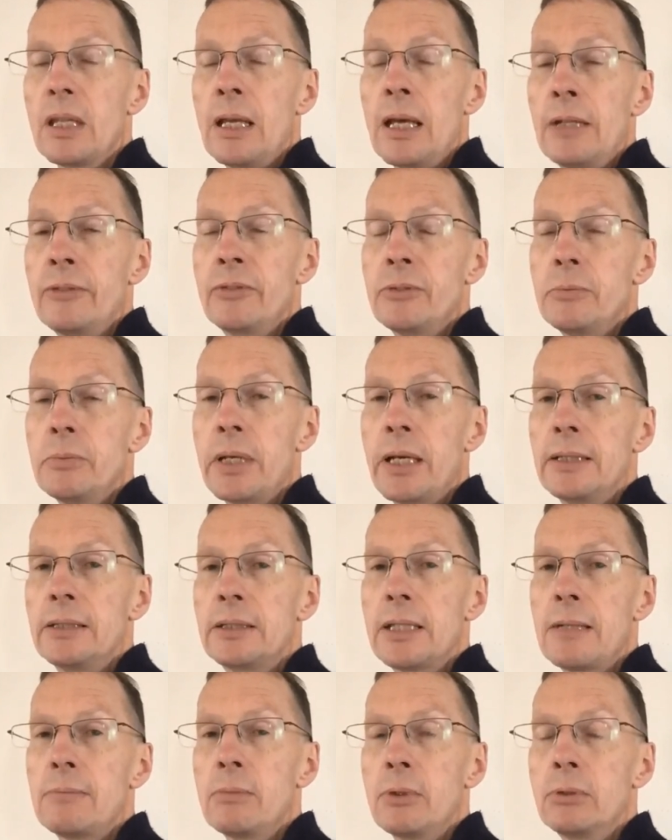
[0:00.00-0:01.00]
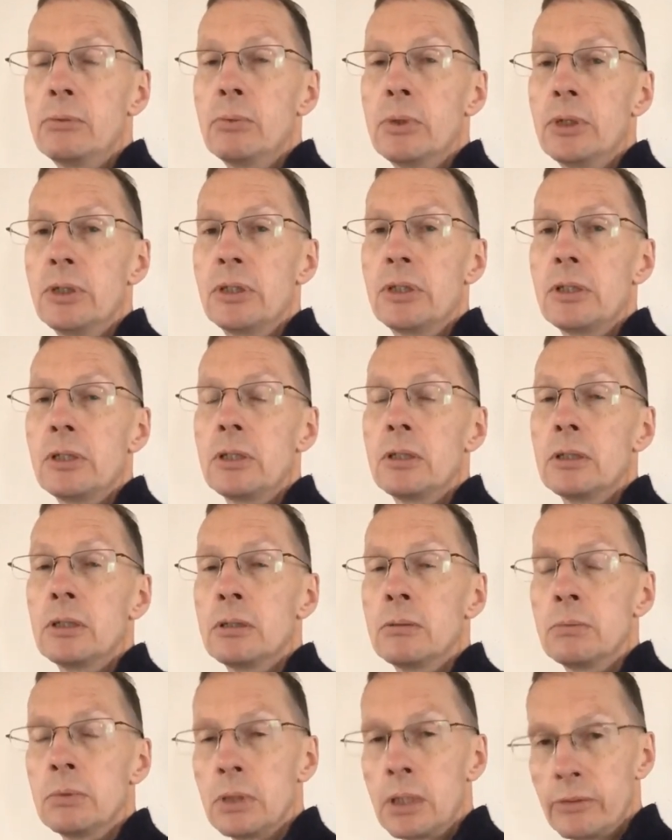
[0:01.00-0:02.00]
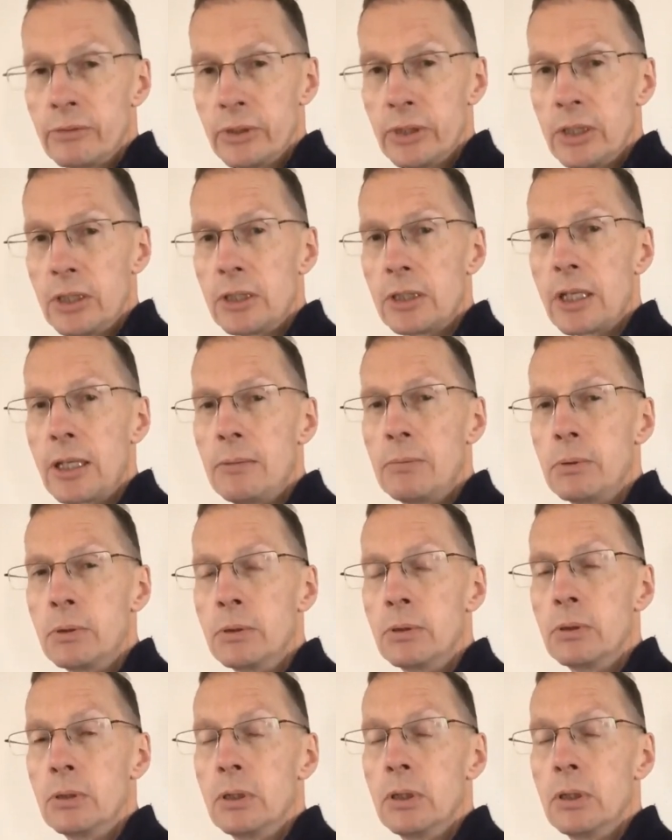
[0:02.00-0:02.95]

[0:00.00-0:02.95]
And from that time onwards, the beloved disciple